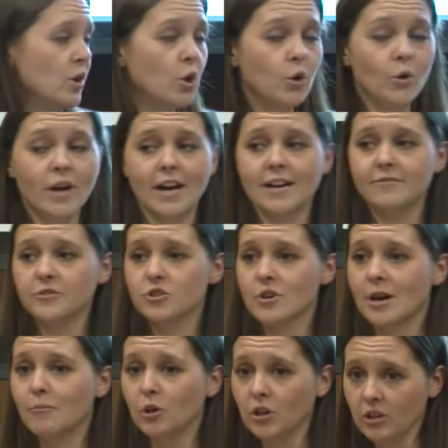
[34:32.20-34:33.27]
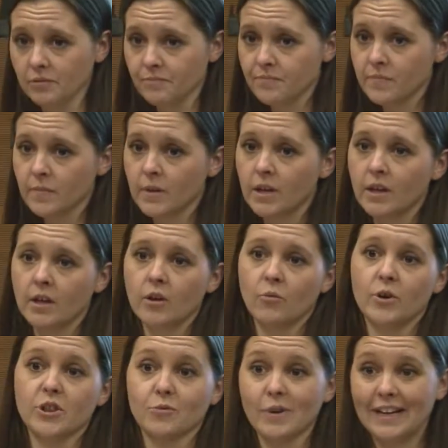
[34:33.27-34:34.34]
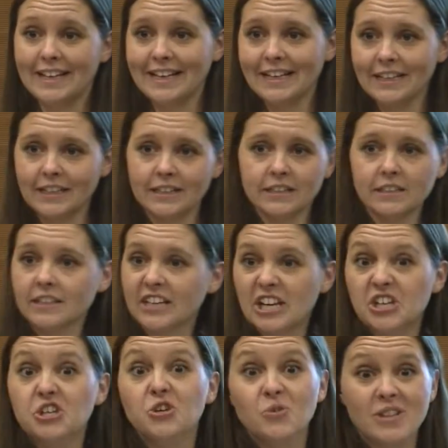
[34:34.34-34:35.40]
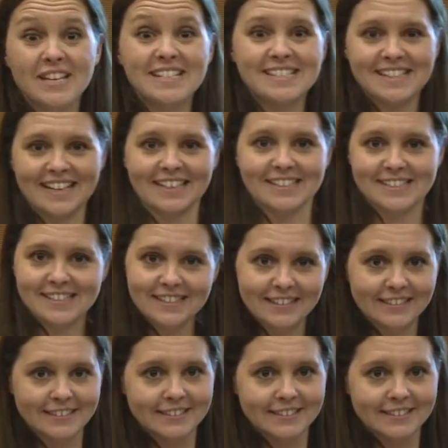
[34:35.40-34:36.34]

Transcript: who have trouble with reading can do these things.